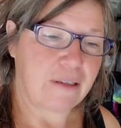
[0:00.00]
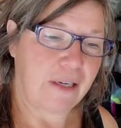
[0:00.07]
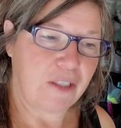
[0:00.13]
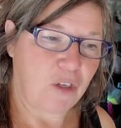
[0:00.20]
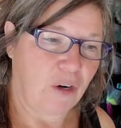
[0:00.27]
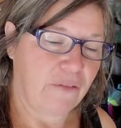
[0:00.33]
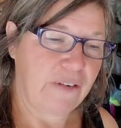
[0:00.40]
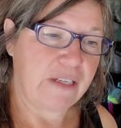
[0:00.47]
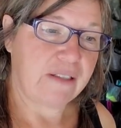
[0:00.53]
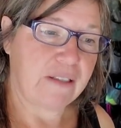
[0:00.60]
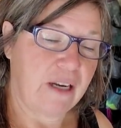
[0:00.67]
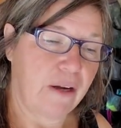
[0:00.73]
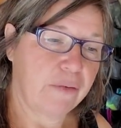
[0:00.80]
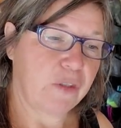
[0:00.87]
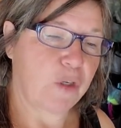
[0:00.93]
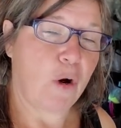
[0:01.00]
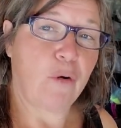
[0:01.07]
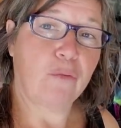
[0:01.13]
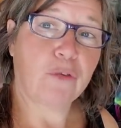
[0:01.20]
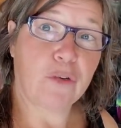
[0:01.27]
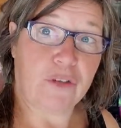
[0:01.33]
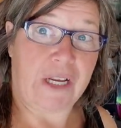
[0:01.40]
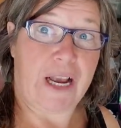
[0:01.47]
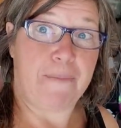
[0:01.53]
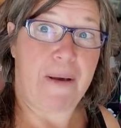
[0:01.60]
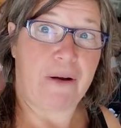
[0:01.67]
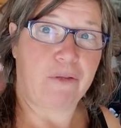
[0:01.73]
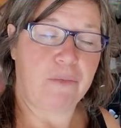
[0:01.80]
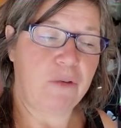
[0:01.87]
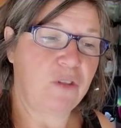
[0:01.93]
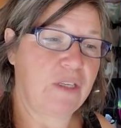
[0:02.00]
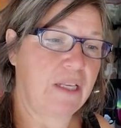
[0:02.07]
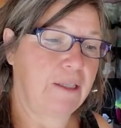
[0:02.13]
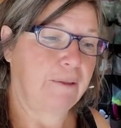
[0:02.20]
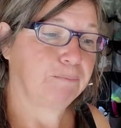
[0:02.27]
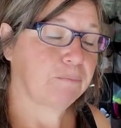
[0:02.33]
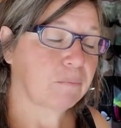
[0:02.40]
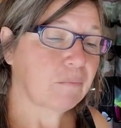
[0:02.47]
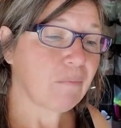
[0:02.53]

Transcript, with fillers: it's R V stuff. So first I got back from New Zealand.